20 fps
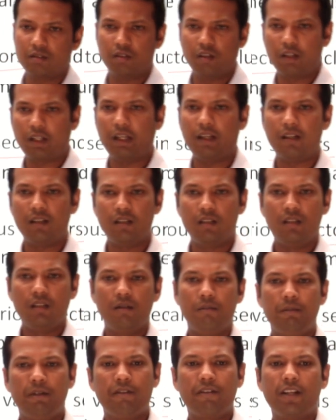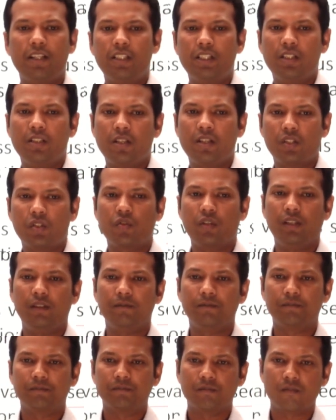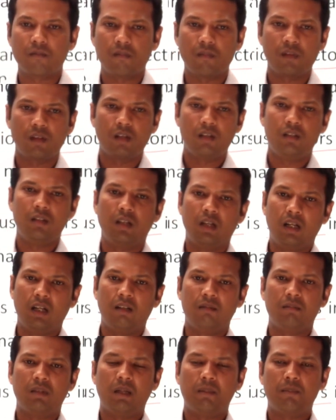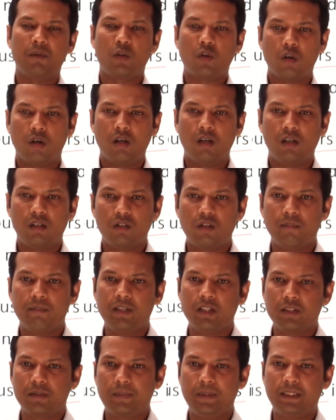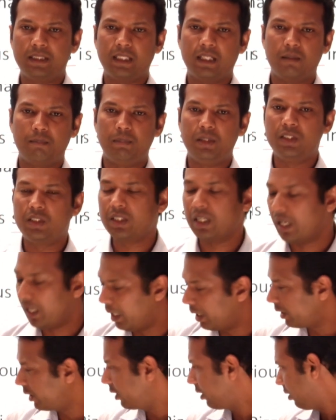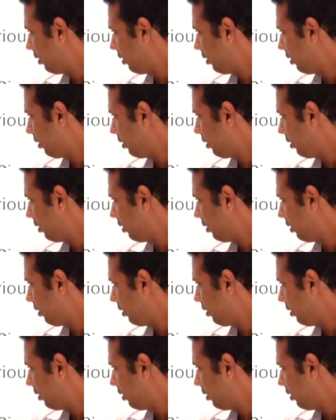okay, beverage industry, Domino's Pizza, Pizza Hut,